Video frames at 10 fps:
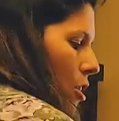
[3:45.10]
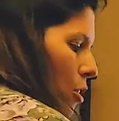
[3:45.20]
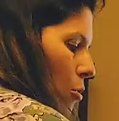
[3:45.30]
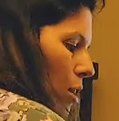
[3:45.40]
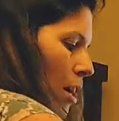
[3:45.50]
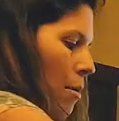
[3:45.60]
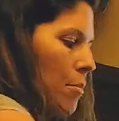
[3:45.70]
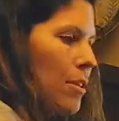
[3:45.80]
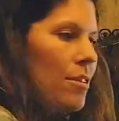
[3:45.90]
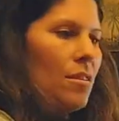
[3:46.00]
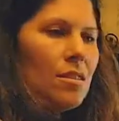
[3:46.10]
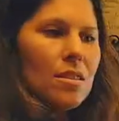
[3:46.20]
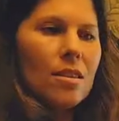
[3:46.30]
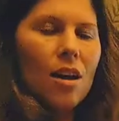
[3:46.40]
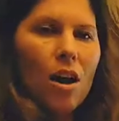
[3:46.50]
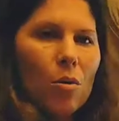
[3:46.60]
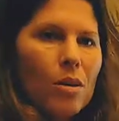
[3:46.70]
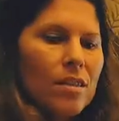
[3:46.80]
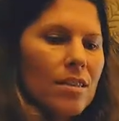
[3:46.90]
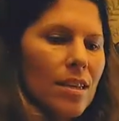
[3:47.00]
Cucumbers,
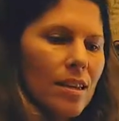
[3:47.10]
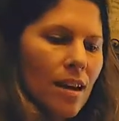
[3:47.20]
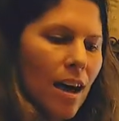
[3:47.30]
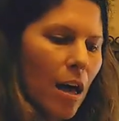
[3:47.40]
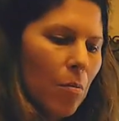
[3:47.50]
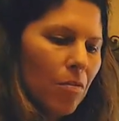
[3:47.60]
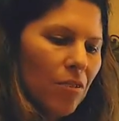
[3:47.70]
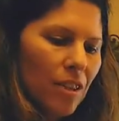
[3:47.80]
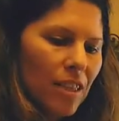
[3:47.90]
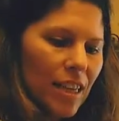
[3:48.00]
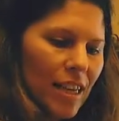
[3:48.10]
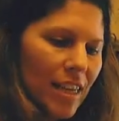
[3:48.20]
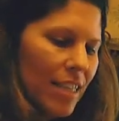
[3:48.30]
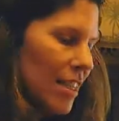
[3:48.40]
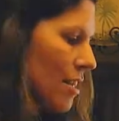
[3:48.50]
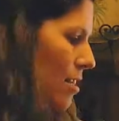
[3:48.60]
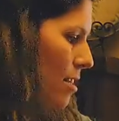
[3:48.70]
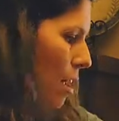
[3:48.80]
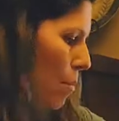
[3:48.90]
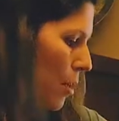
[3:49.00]
always helpful and handy in the
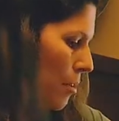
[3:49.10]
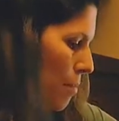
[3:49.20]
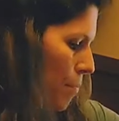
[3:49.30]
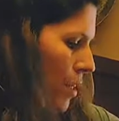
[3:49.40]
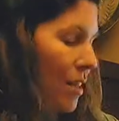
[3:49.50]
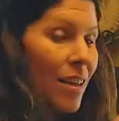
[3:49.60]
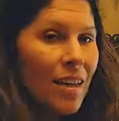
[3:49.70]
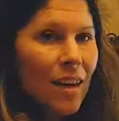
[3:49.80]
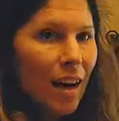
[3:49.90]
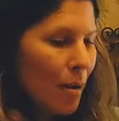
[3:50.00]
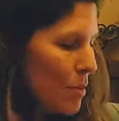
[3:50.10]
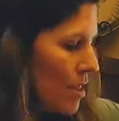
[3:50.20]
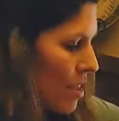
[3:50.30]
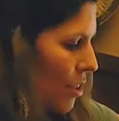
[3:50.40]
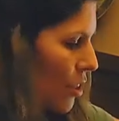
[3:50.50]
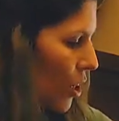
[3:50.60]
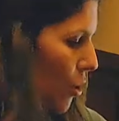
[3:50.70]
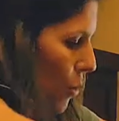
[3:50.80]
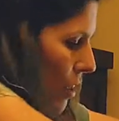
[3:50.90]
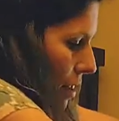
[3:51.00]
summer. I'm still
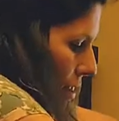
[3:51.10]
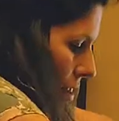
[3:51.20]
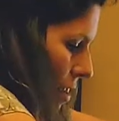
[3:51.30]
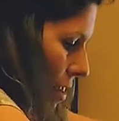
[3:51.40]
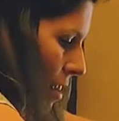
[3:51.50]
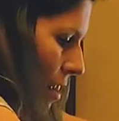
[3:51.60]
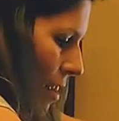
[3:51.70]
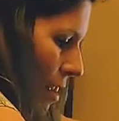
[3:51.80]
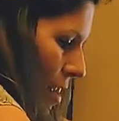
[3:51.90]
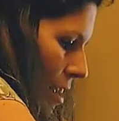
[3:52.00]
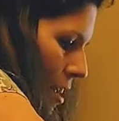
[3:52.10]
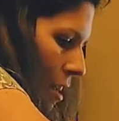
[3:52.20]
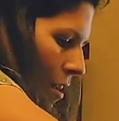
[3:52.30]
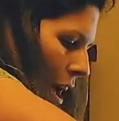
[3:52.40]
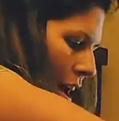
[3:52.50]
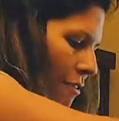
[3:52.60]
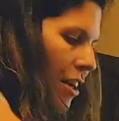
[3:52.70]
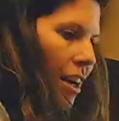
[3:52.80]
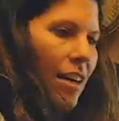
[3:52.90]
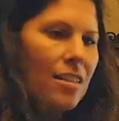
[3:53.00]
going. I've
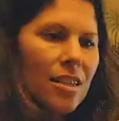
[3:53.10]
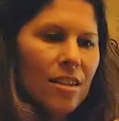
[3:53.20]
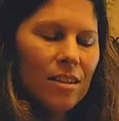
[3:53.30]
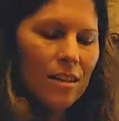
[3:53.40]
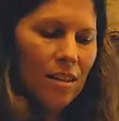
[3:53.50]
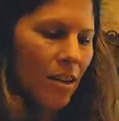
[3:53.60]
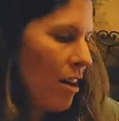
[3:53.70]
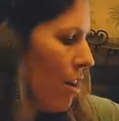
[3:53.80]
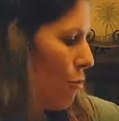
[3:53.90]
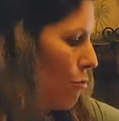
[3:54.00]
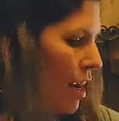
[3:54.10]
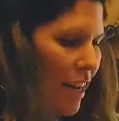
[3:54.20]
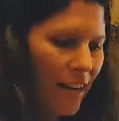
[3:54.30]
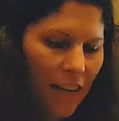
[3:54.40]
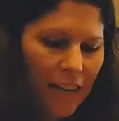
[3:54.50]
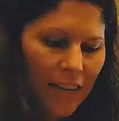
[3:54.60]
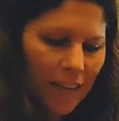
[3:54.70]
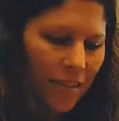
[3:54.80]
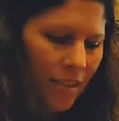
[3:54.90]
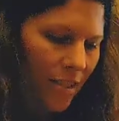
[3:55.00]
got red
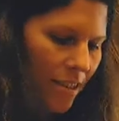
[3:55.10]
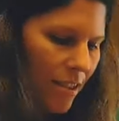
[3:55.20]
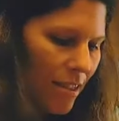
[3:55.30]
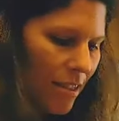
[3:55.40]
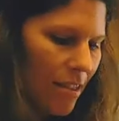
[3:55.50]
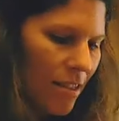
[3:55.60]
onions.